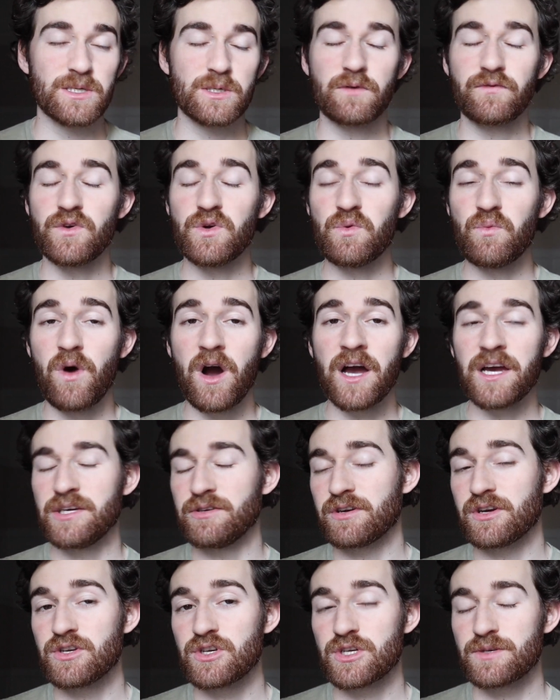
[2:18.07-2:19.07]
So if you want,
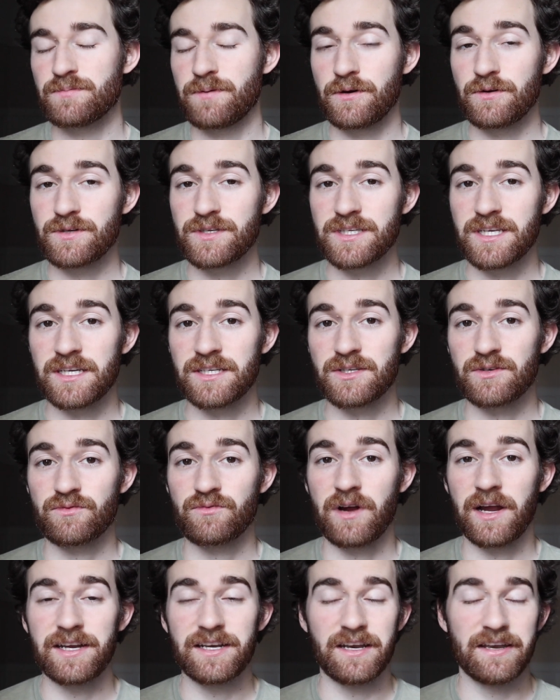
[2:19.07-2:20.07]
you can just post it
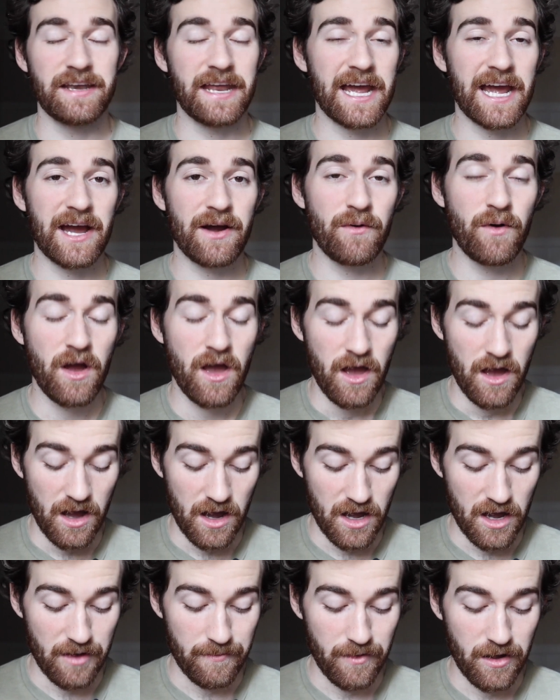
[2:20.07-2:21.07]
right now
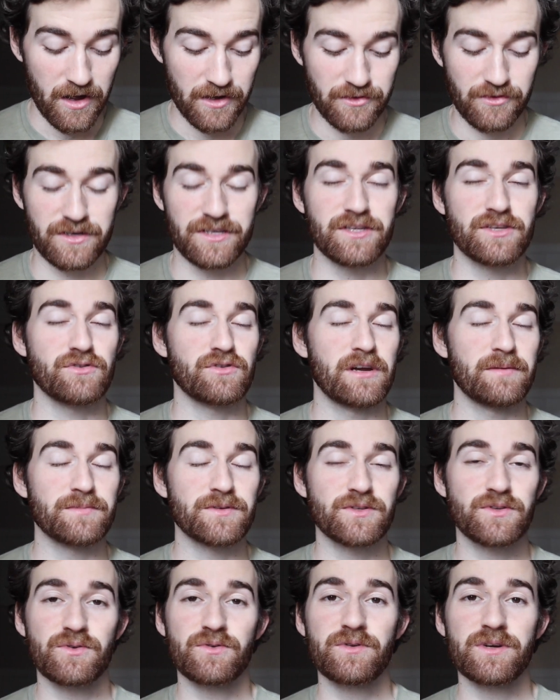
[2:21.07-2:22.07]
um, on your
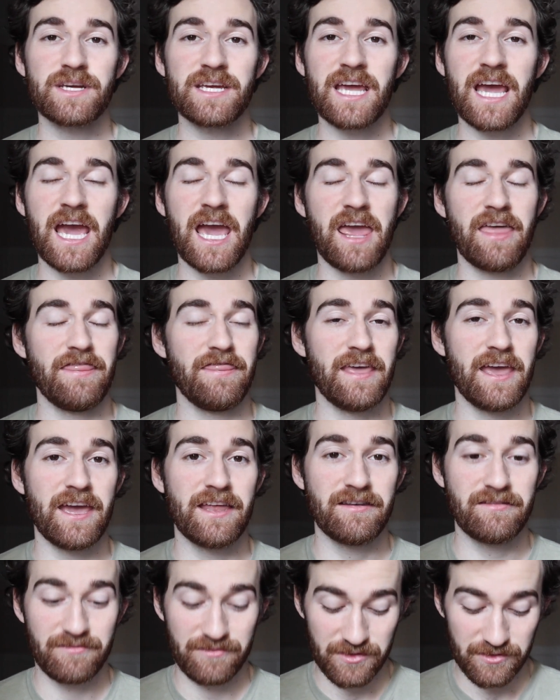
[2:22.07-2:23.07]
Instagram story. And
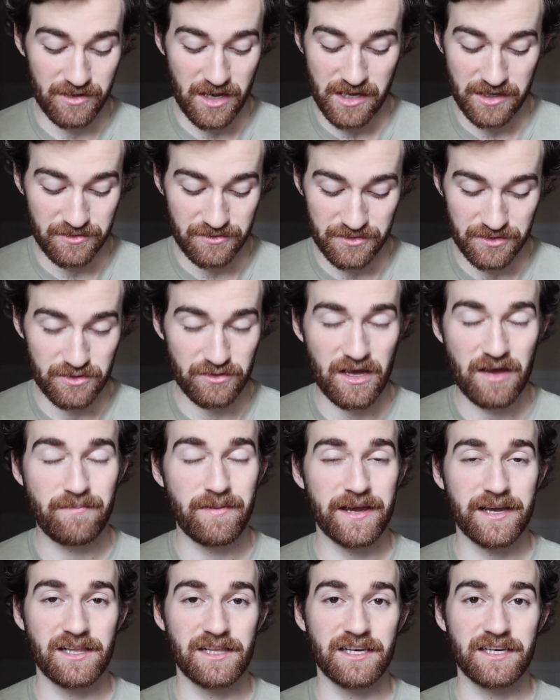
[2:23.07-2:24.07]
then, yeah, you just do that
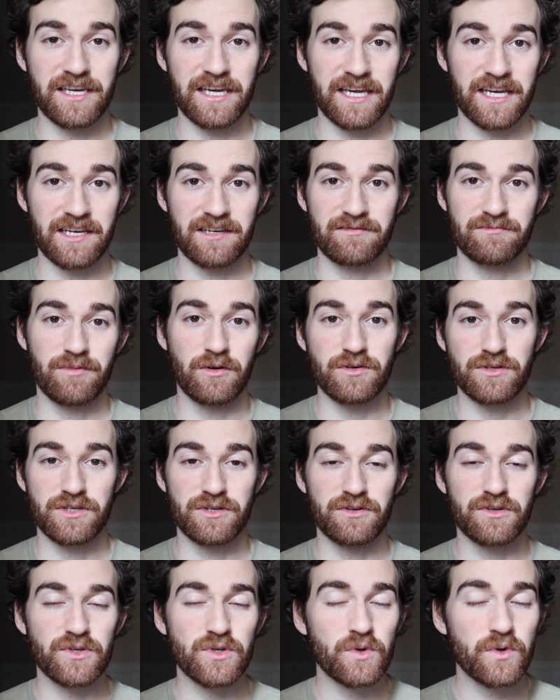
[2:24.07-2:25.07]
by clicking post
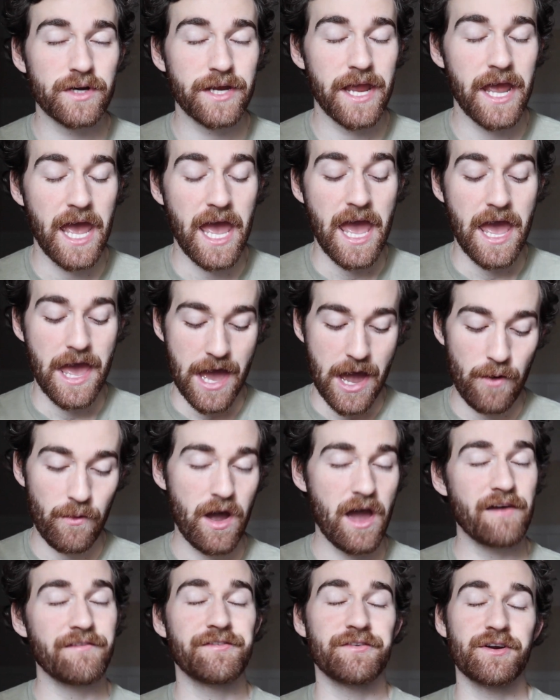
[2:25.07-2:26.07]
your story.
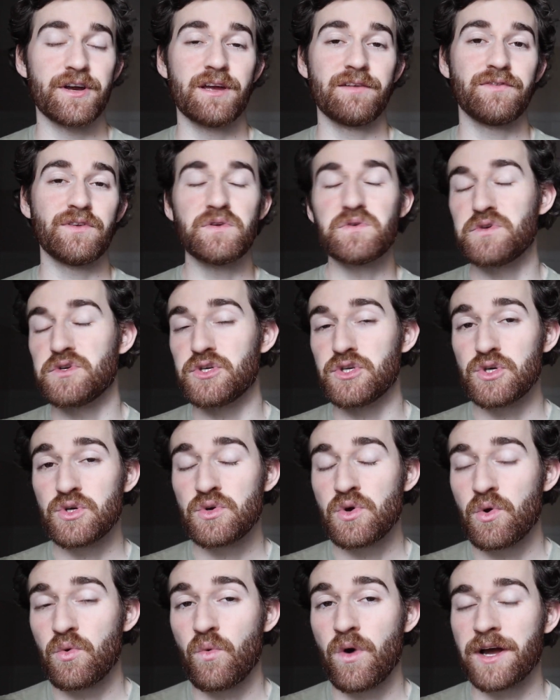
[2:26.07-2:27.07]
However, if you
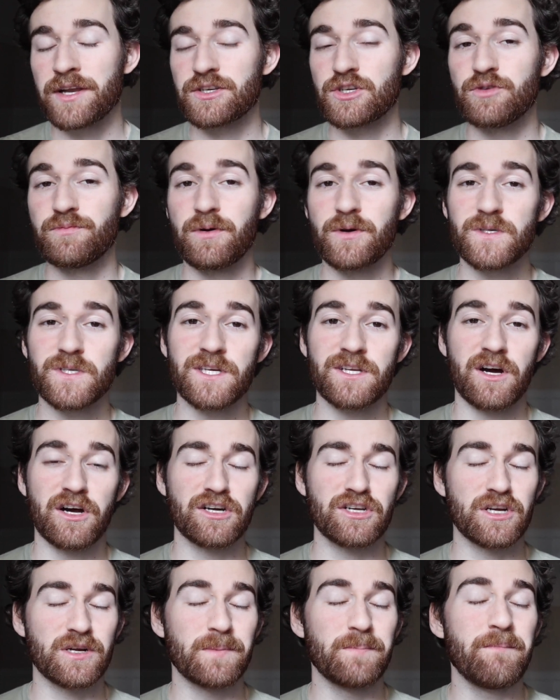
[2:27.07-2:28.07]
do want to post it
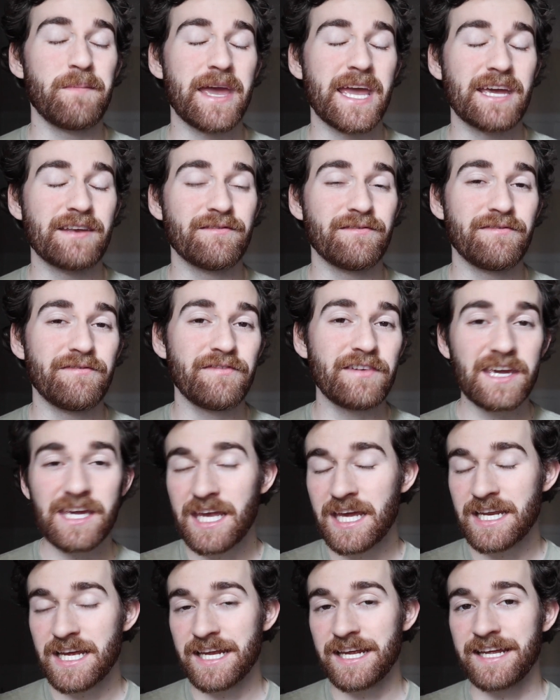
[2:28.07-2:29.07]
on your main
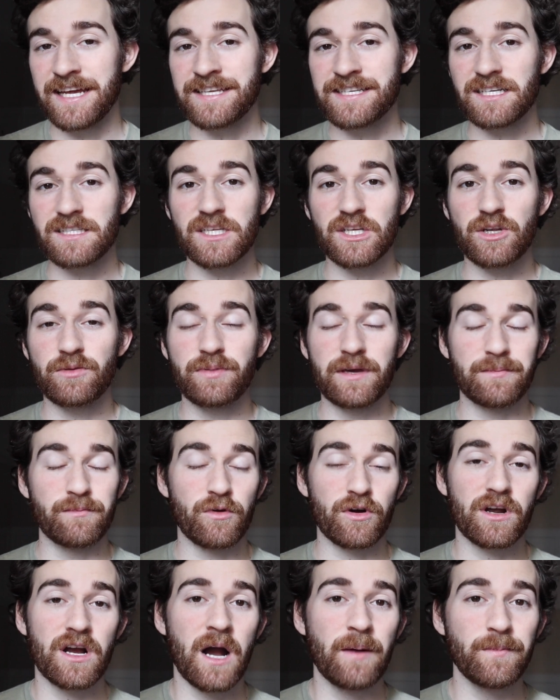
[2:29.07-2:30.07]
feed, it is a little bit
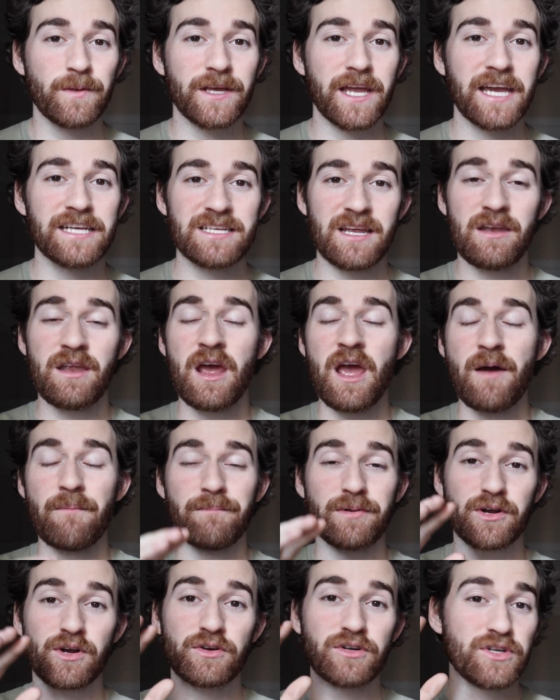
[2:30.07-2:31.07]
more complicated,
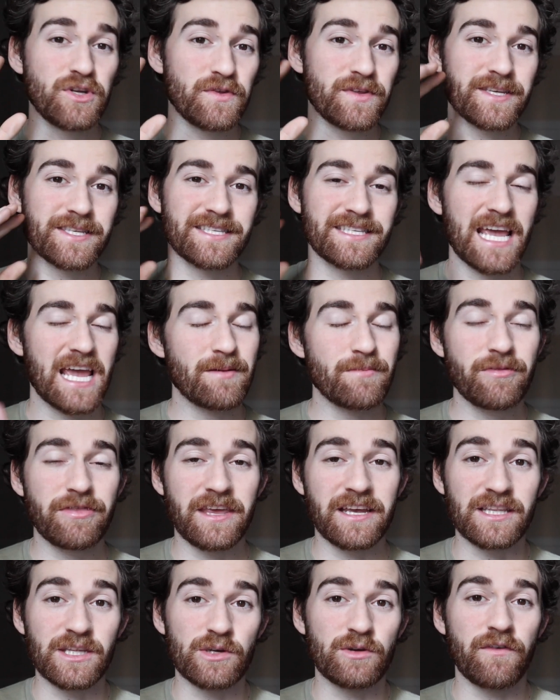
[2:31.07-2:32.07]
but you're gonna do the same
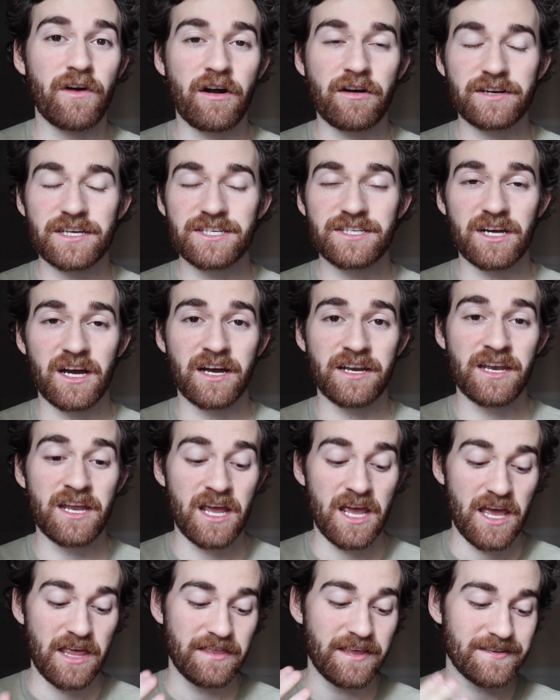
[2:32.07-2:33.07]
thing you've already done.
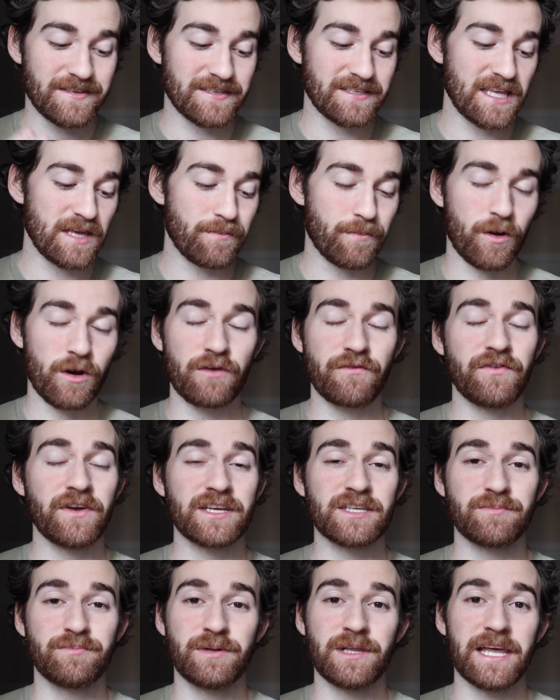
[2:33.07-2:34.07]
This is the
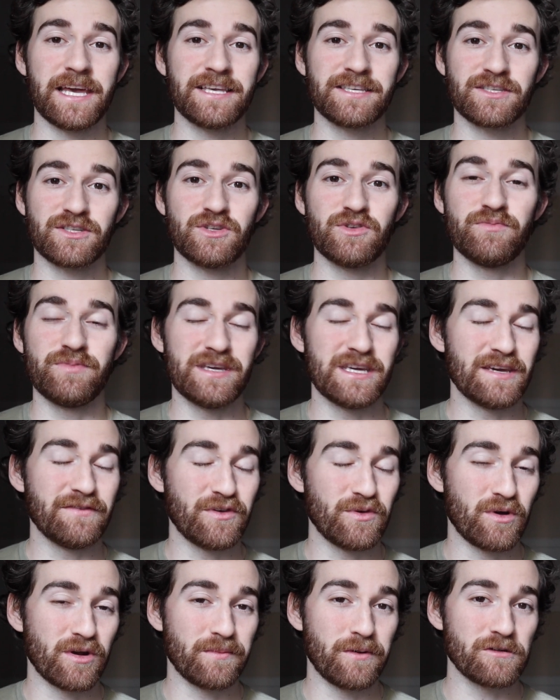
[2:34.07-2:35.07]
perfect place to be
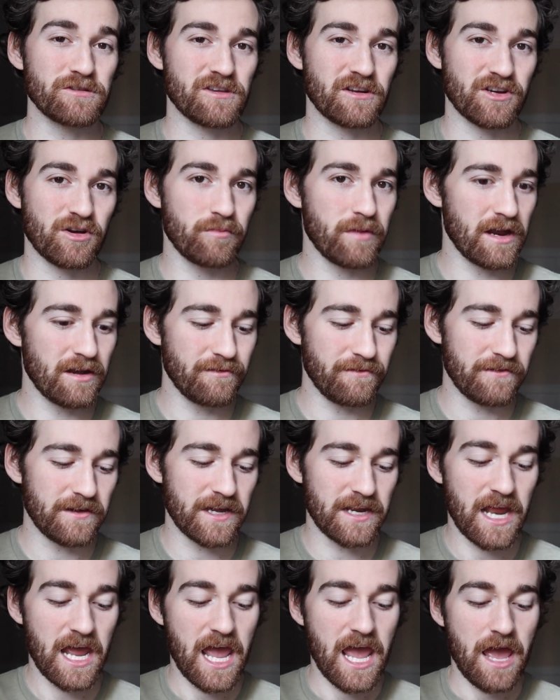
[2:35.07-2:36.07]
if you wanna post on your main
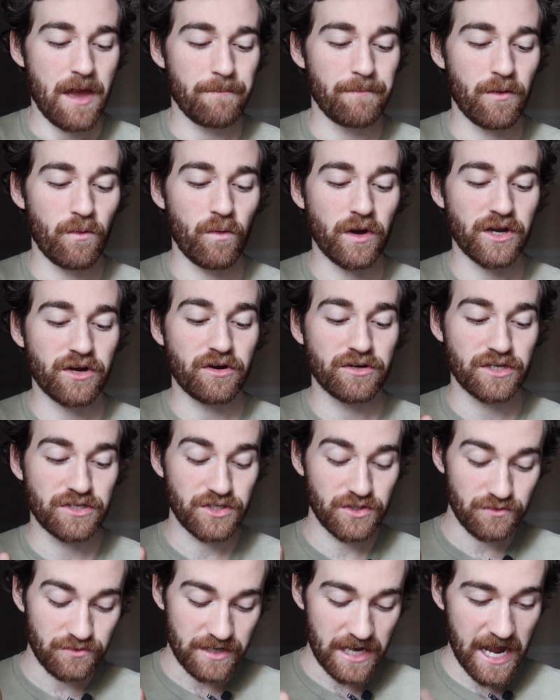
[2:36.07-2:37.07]
feed. But what you're gonna
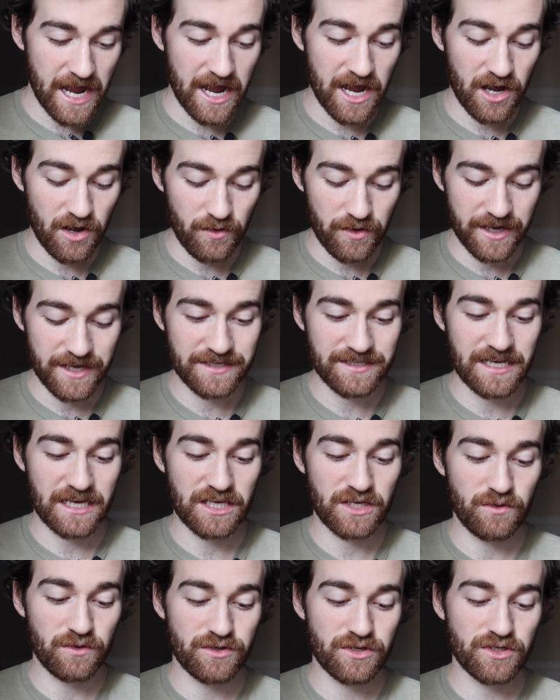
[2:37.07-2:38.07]
do now is
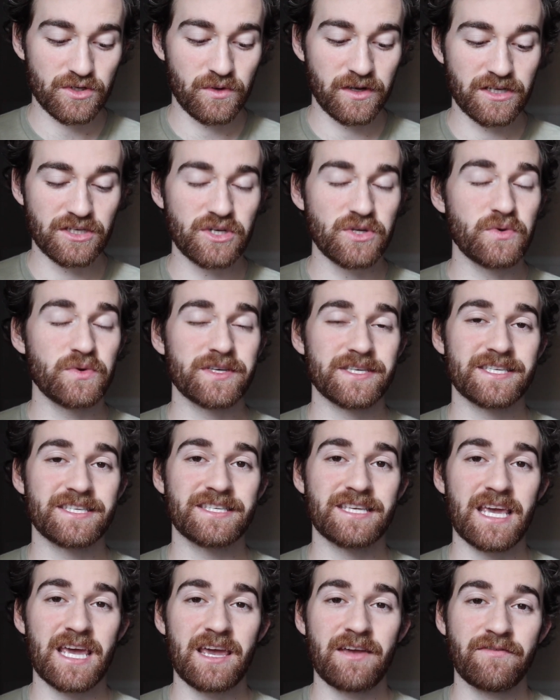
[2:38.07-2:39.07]
that you are just going to
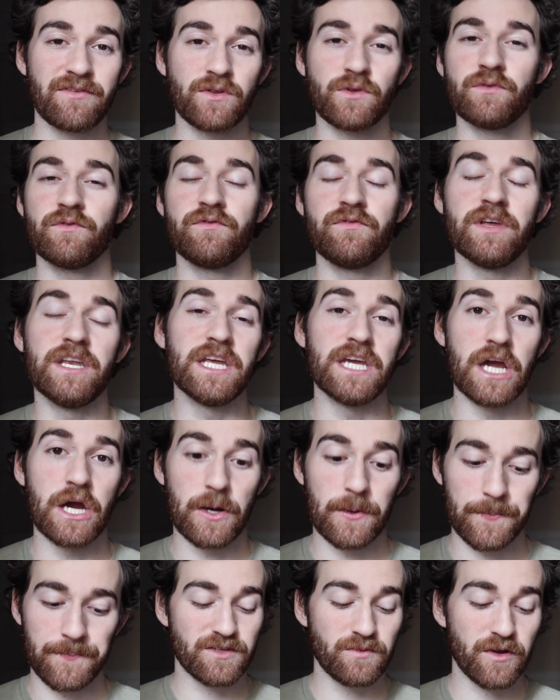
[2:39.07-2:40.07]
save the
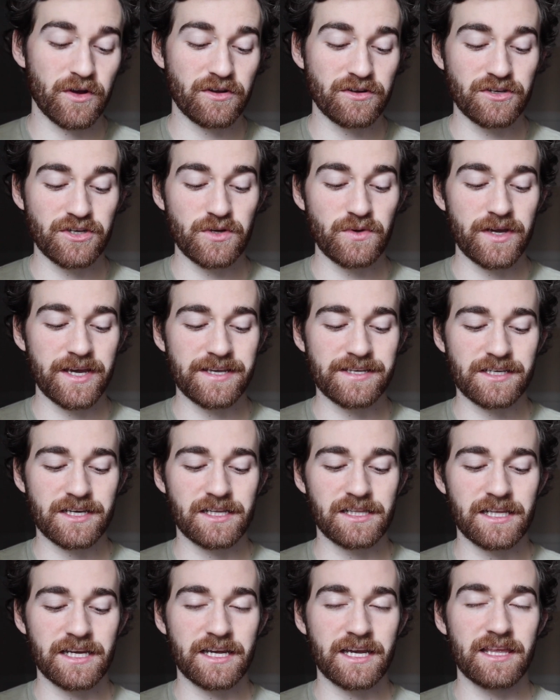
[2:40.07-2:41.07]
video. So what you're gonna do is
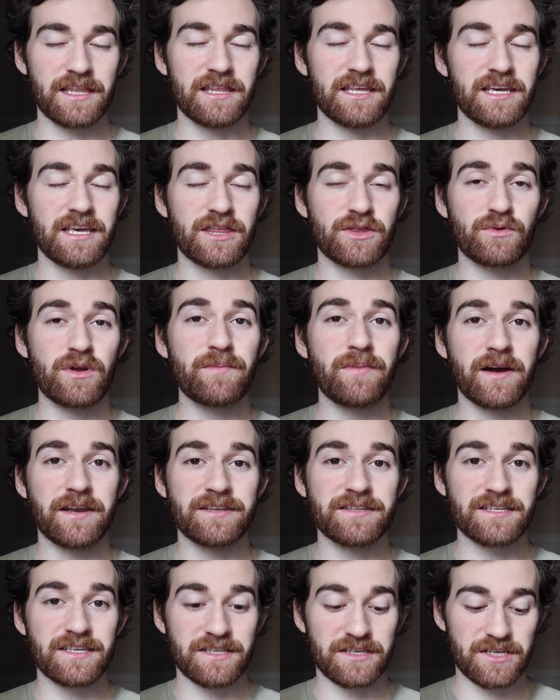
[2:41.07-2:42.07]
click the three
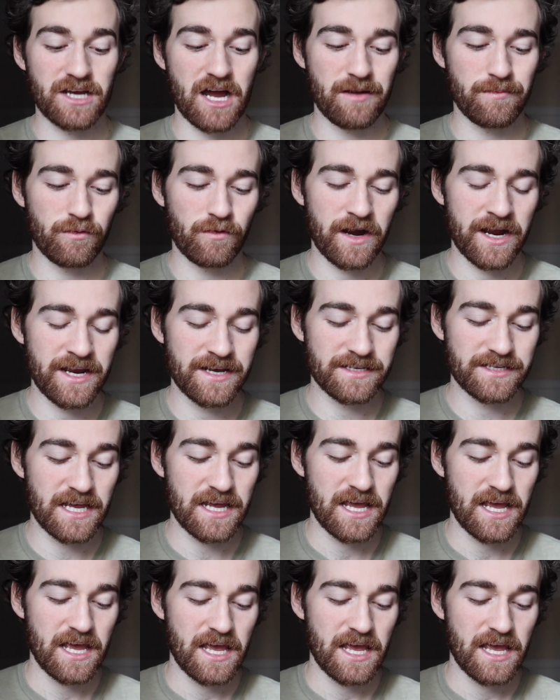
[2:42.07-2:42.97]
buttons on the top right,